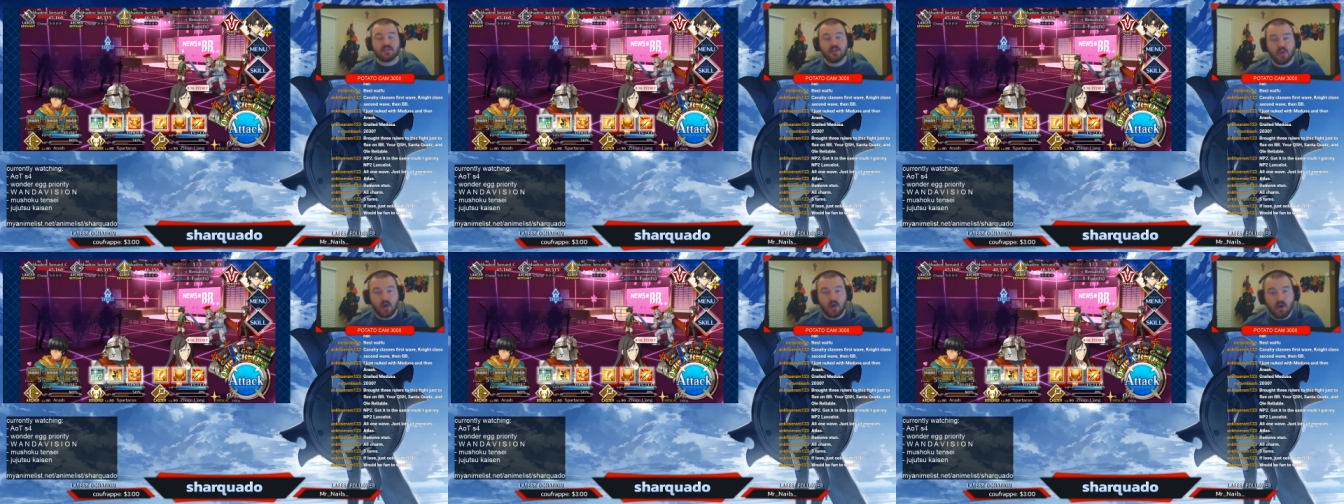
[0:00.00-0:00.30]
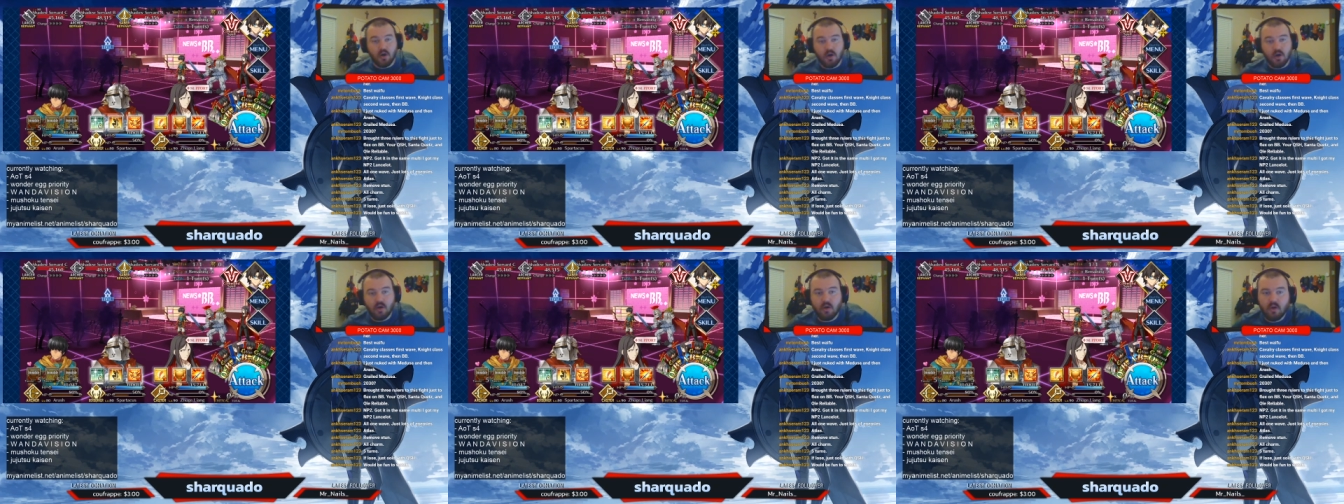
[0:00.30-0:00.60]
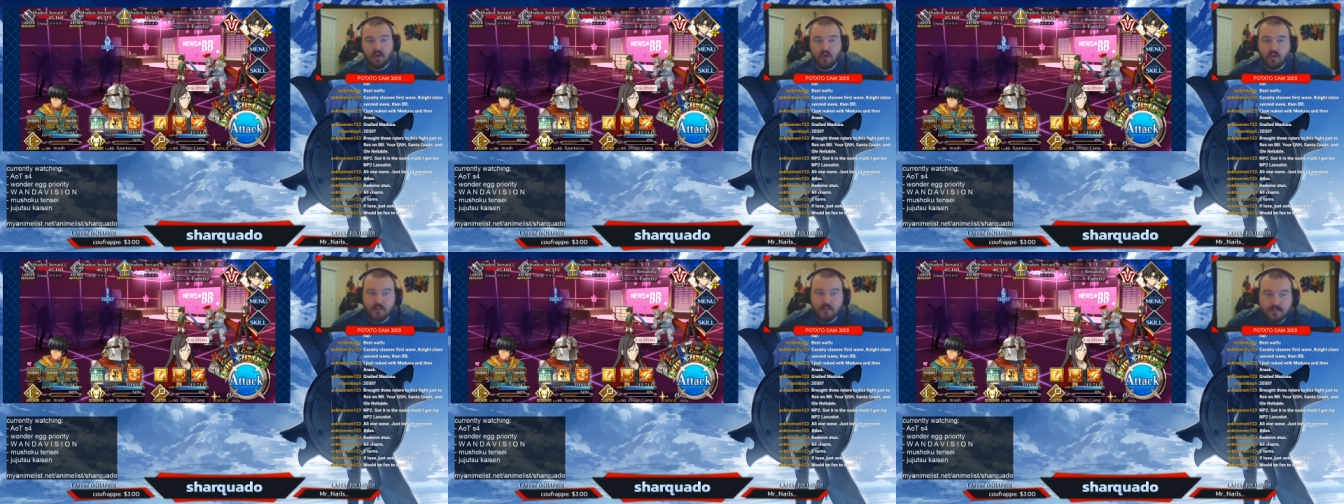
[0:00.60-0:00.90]

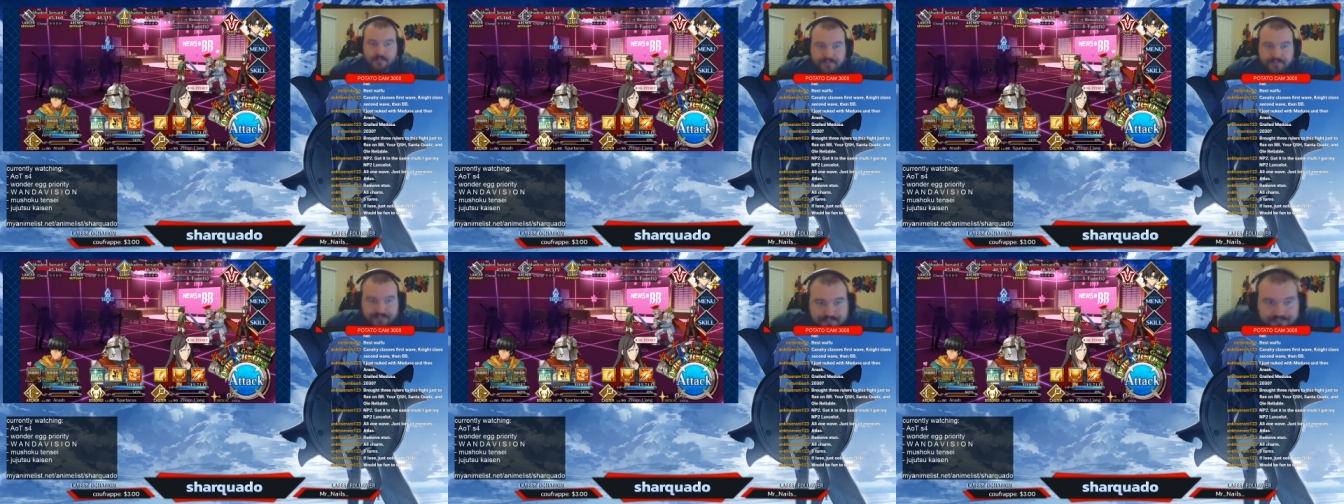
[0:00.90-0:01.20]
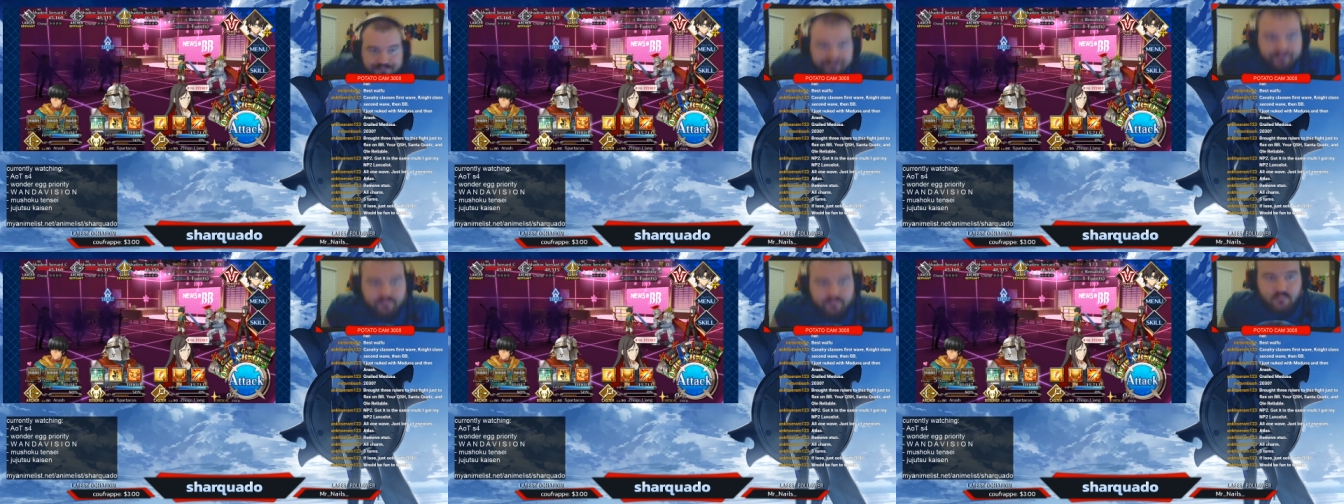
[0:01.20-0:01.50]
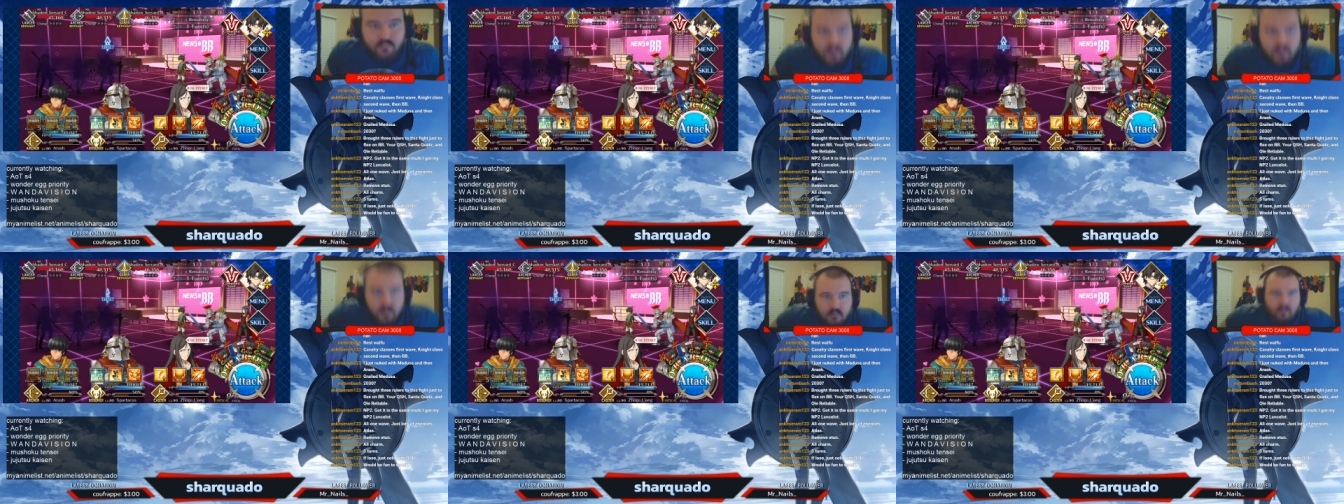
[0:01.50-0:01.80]
go.
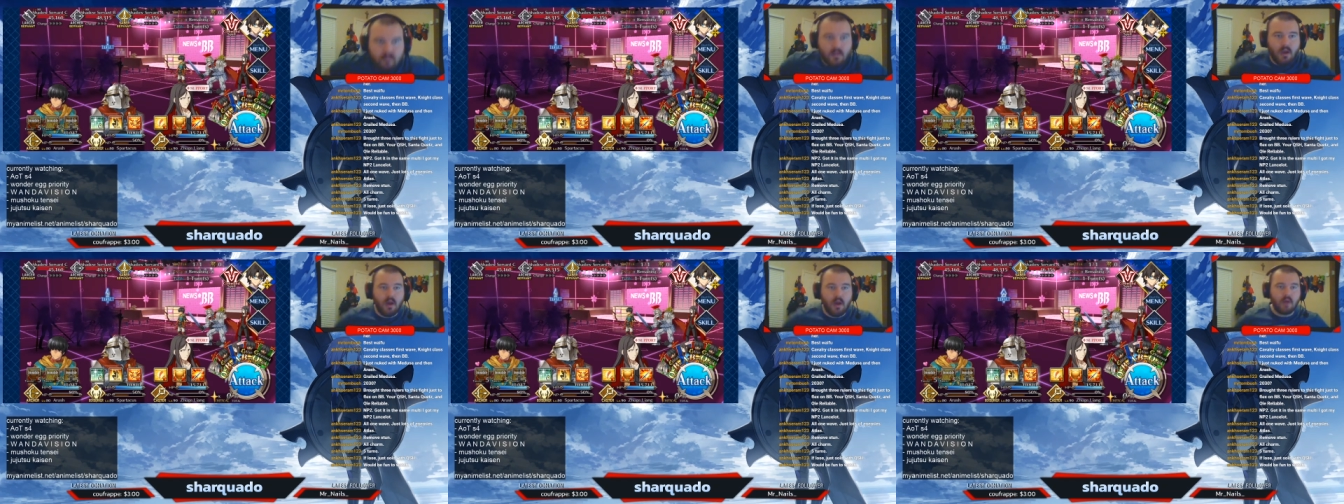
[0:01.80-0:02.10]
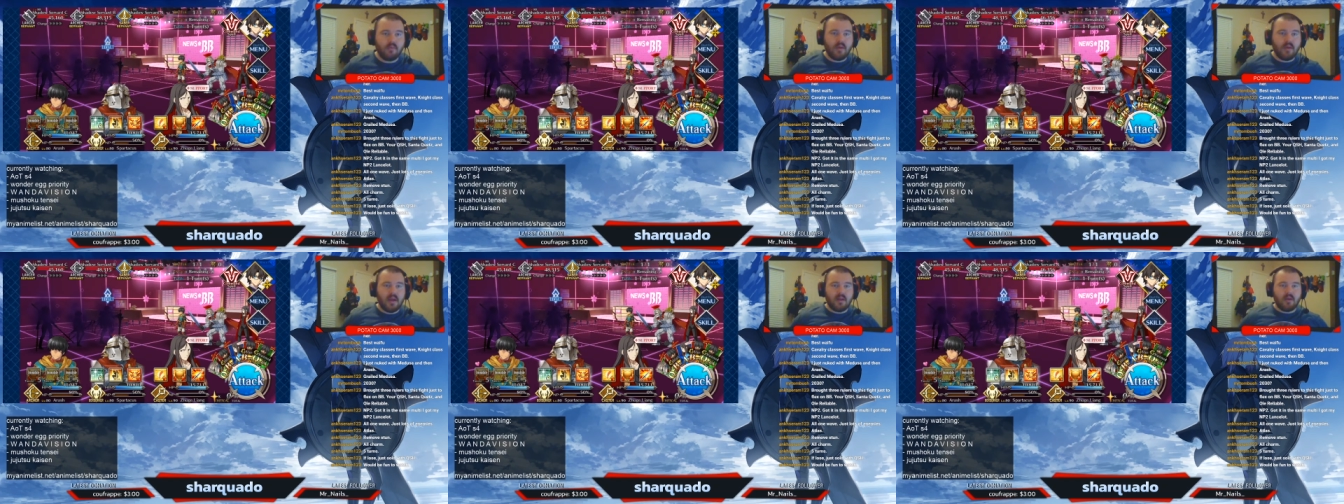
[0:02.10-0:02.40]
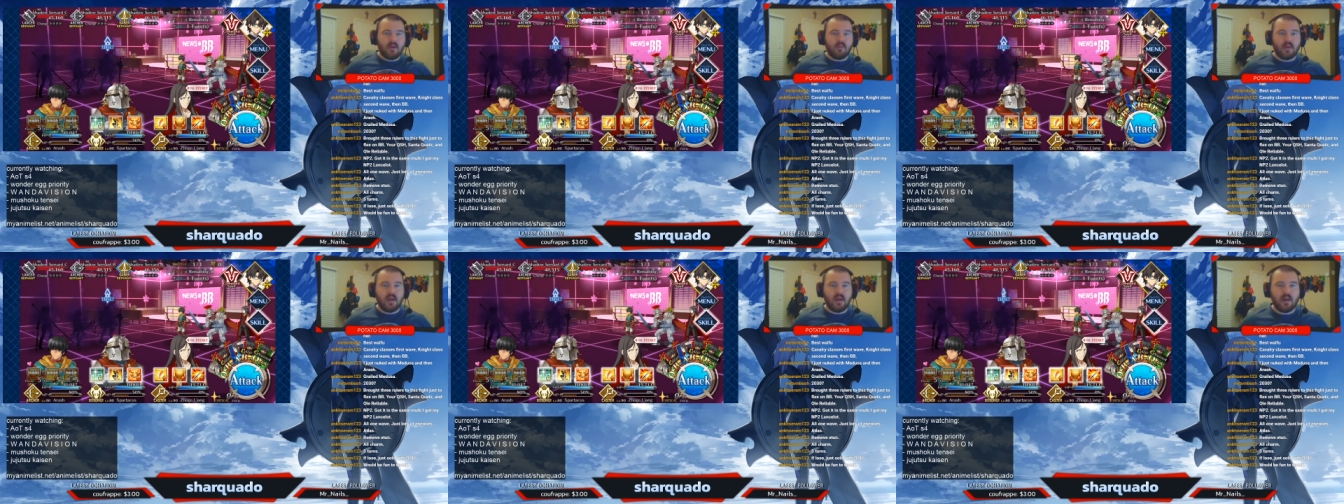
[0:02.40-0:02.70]
All right,
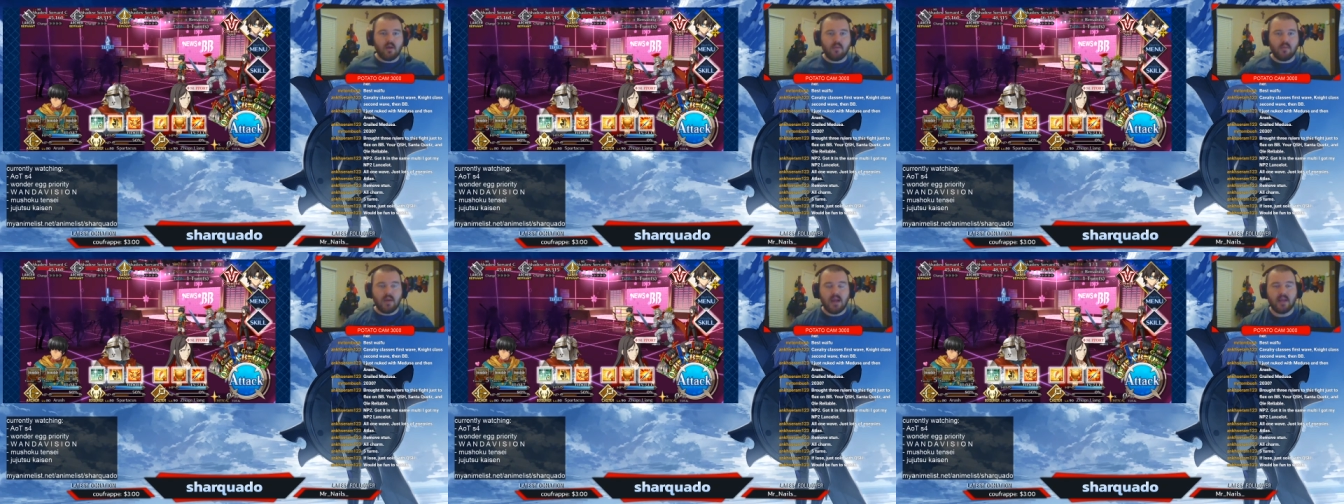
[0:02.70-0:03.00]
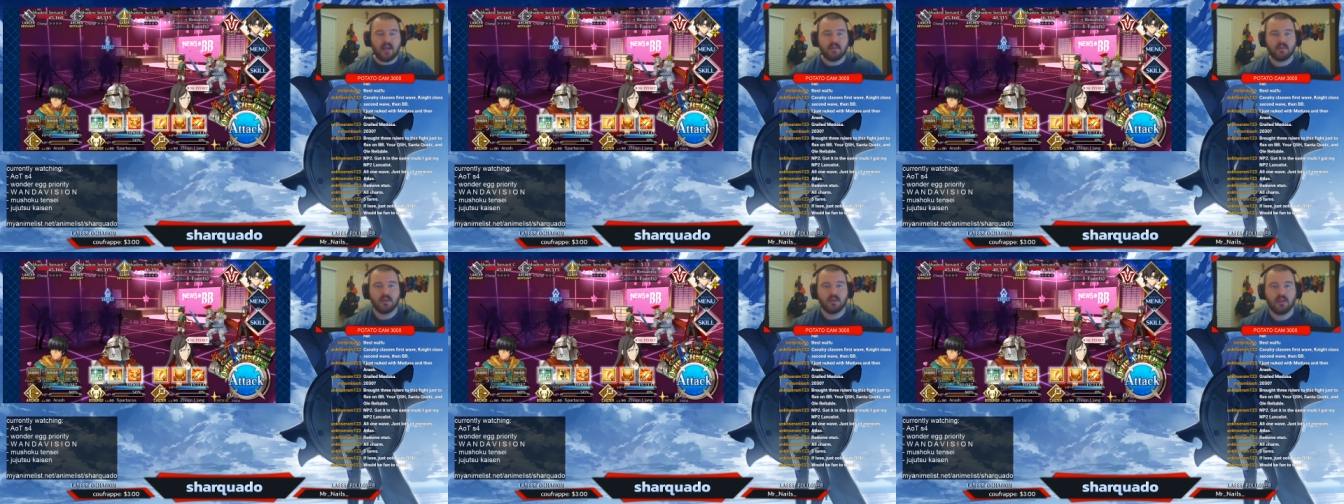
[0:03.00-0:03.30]
all right, all right.